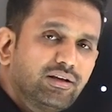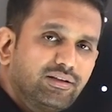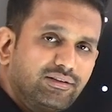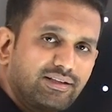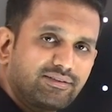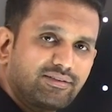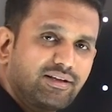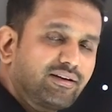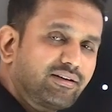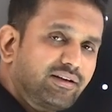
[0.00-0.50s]

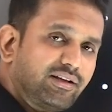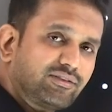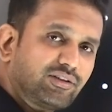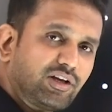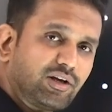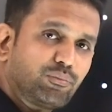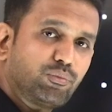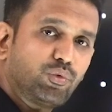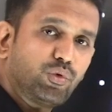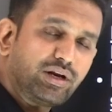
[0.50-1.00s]
the sun rays
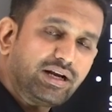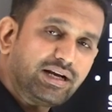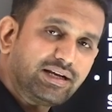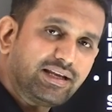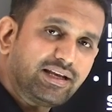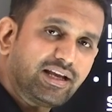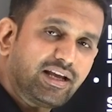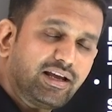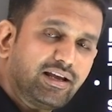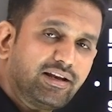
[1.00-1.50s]
are more
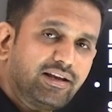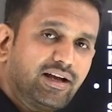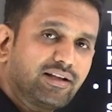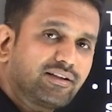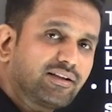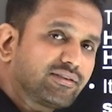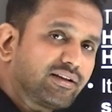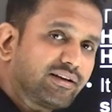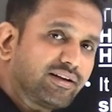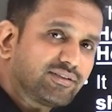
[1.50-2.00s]
hitting an area,
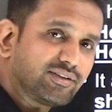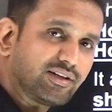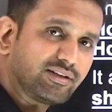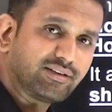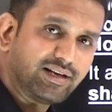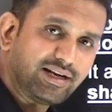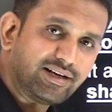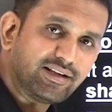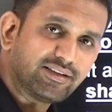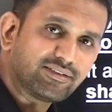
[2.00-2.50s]
the sun rays are
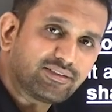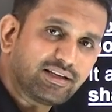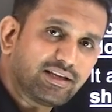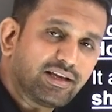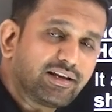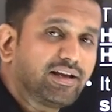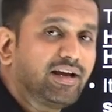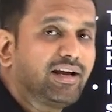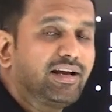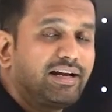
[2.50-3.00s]
less hitting
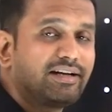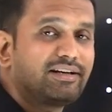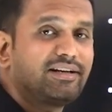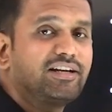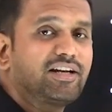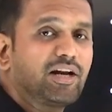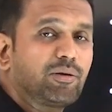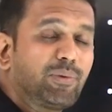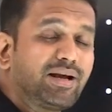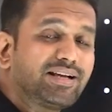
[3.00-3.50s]
area, it
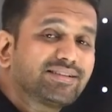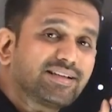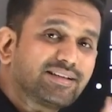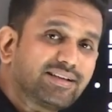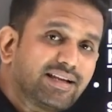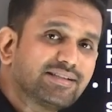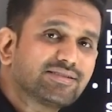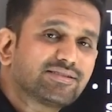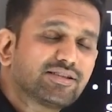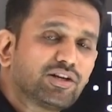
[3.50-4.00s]
determines the
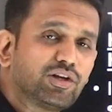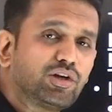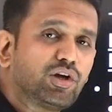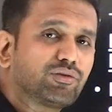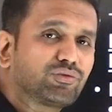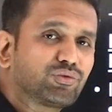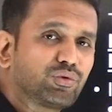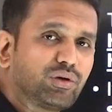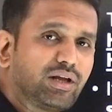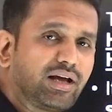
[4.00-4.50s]
density
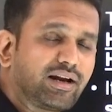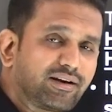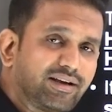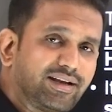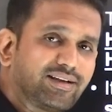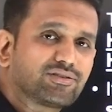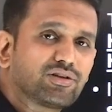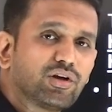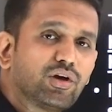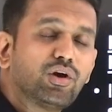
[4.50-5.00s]
of solar
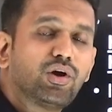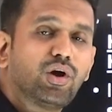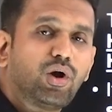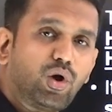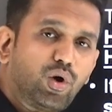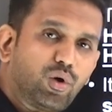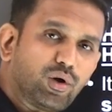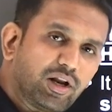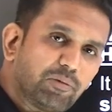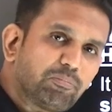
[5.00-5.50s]
rays
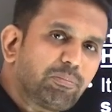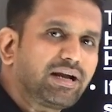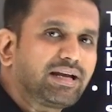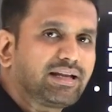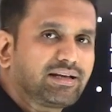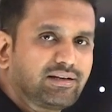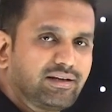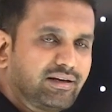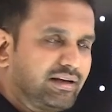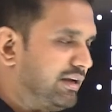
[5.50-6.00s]
on a
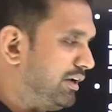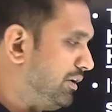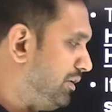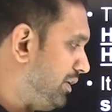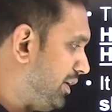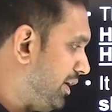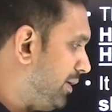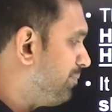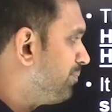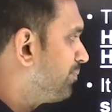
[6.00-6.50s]
particular
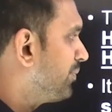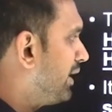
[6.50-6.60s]
area.